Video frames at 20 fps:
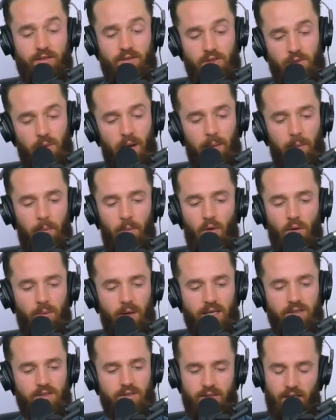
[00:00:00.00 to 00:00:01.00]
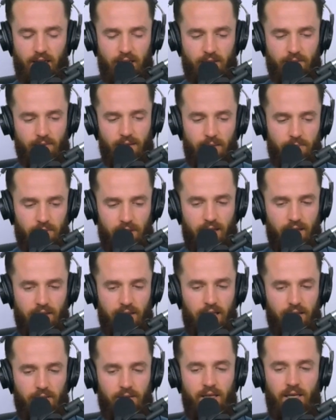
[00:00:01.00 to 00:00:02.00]
There's probably more, but I
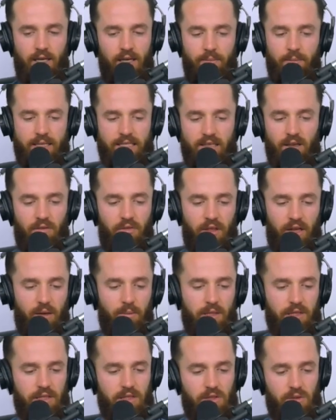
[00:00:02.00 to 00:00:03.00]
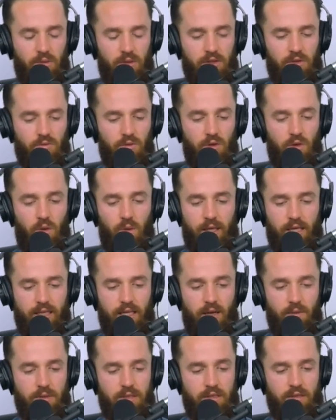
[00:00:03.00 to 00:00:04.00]
let myself think about these stories real quick,
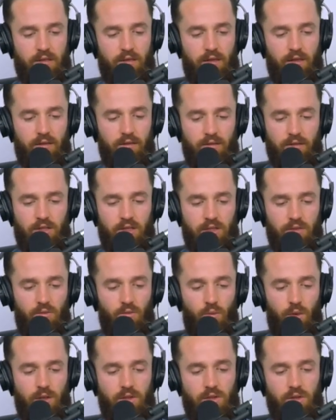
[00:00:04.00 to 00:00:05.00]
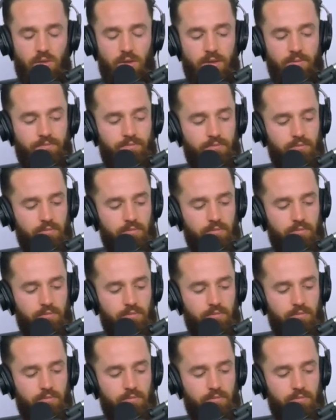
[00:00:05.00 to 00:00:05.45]
and just went to it.